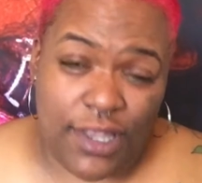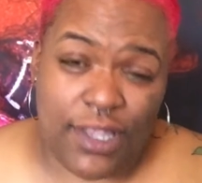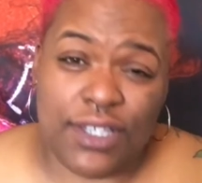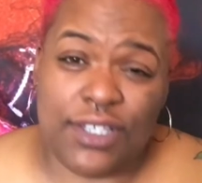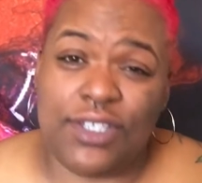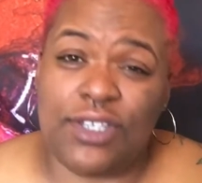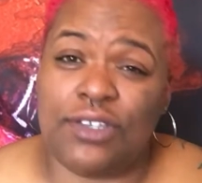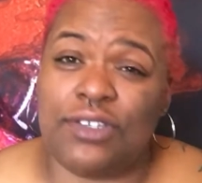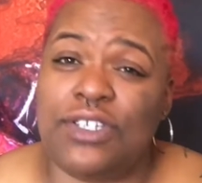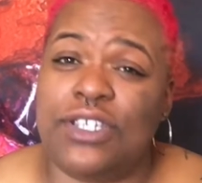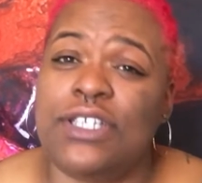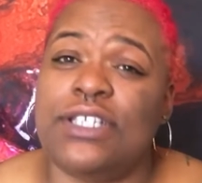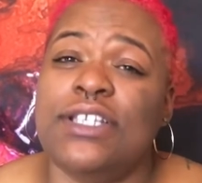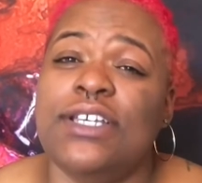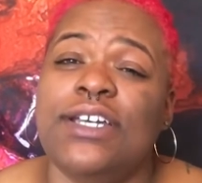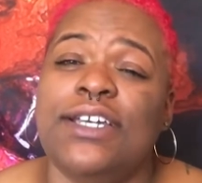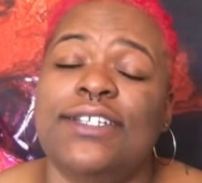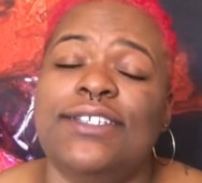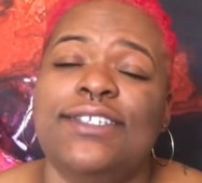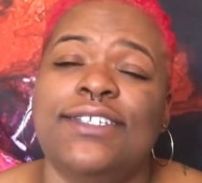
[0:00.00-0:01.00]
So she's
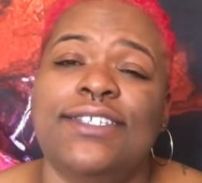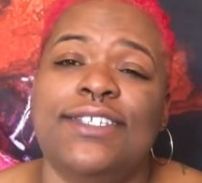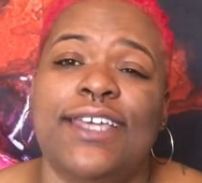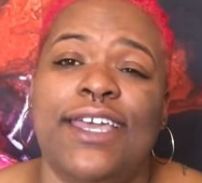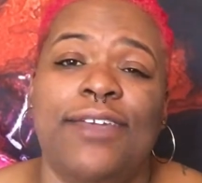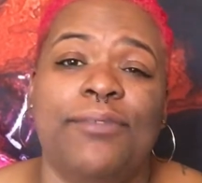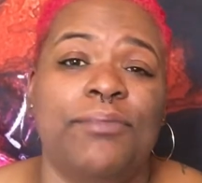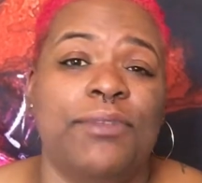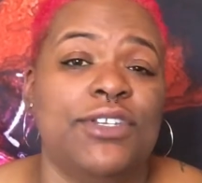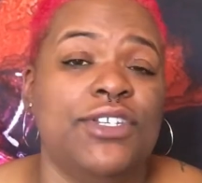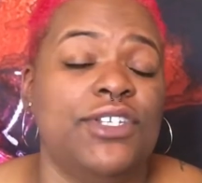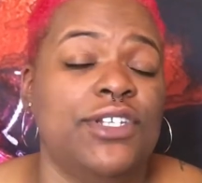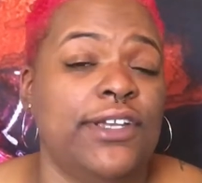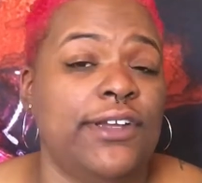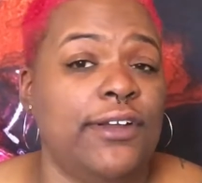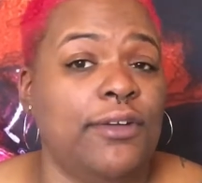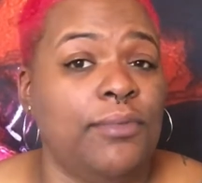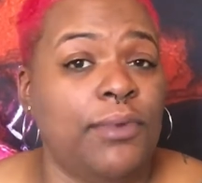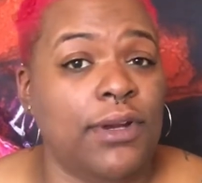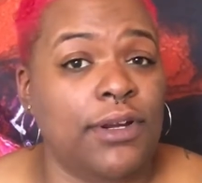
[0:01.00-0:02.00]
looking to take
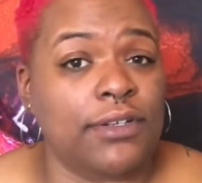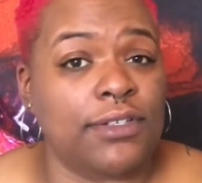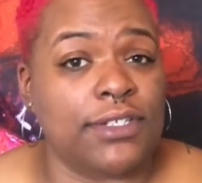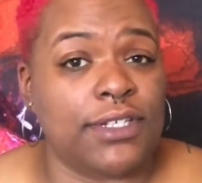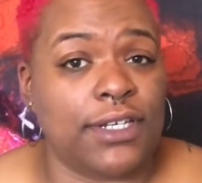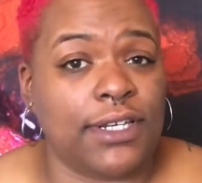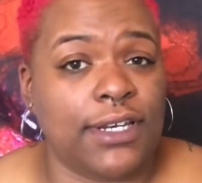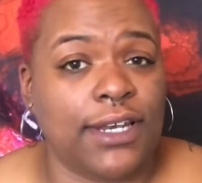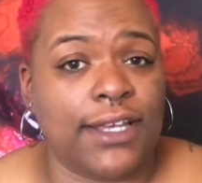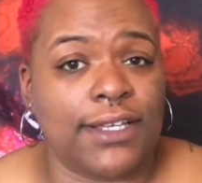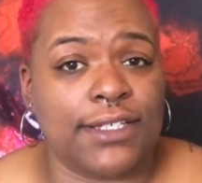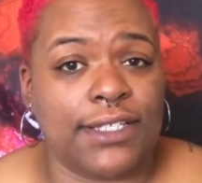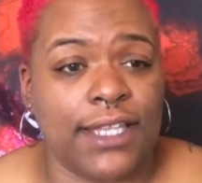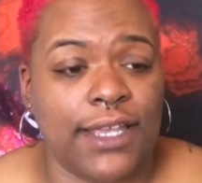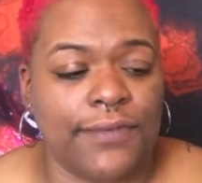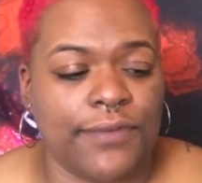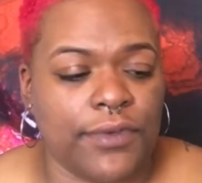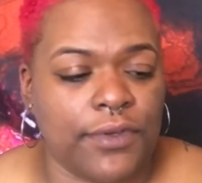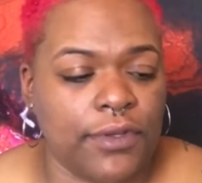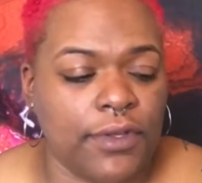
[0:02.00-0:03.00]
missionary work to the next
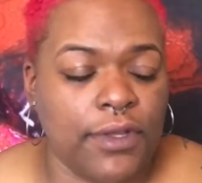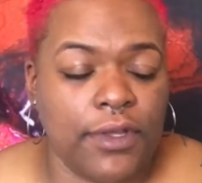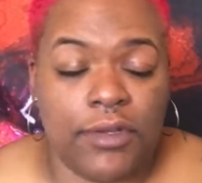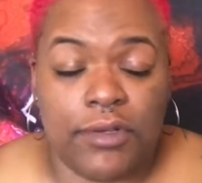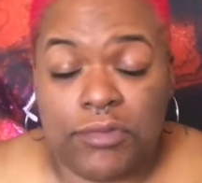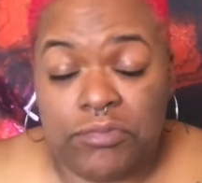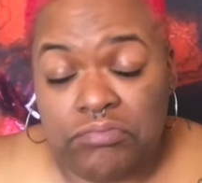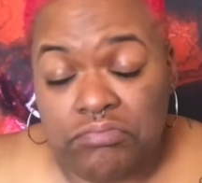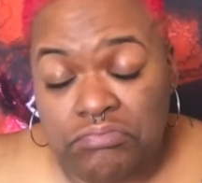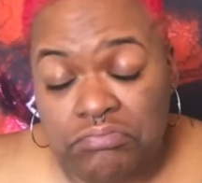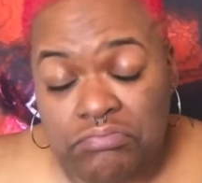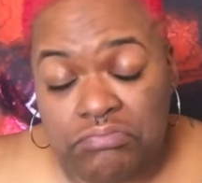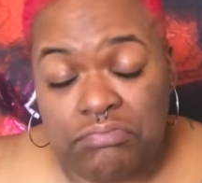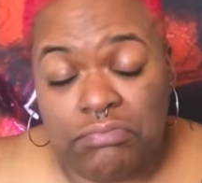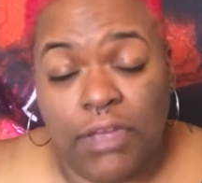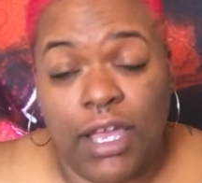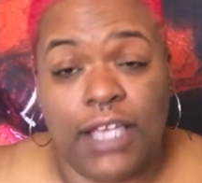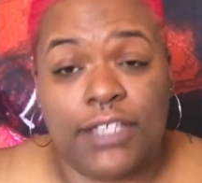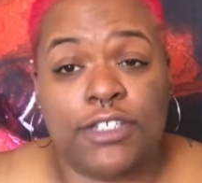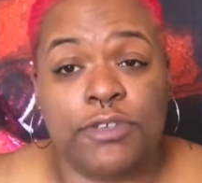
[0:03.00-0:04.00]
level.
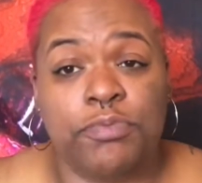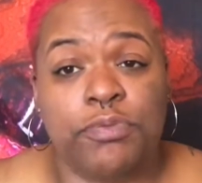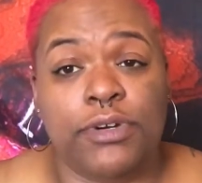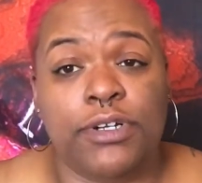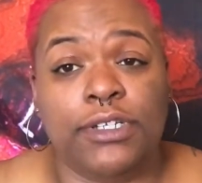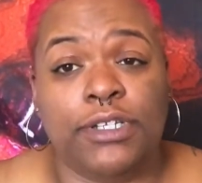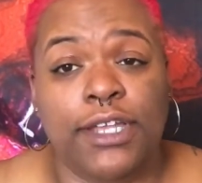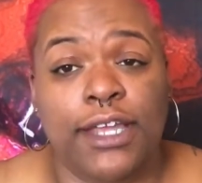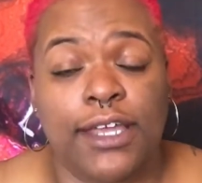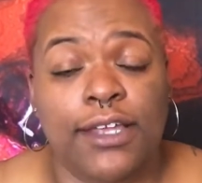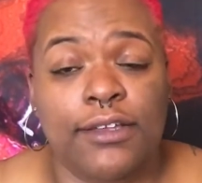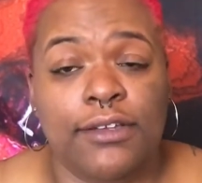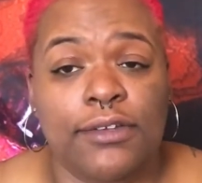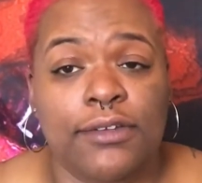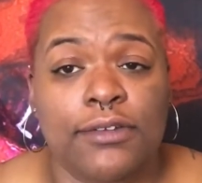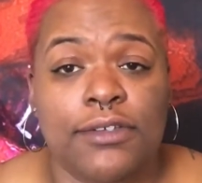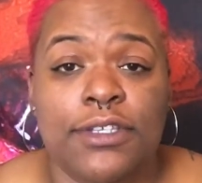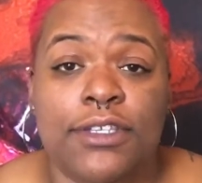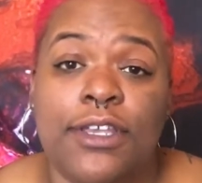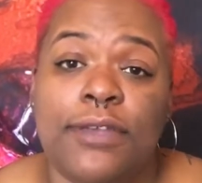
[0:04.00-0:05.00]
I support that.
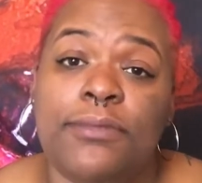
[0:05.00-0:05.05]
What's up,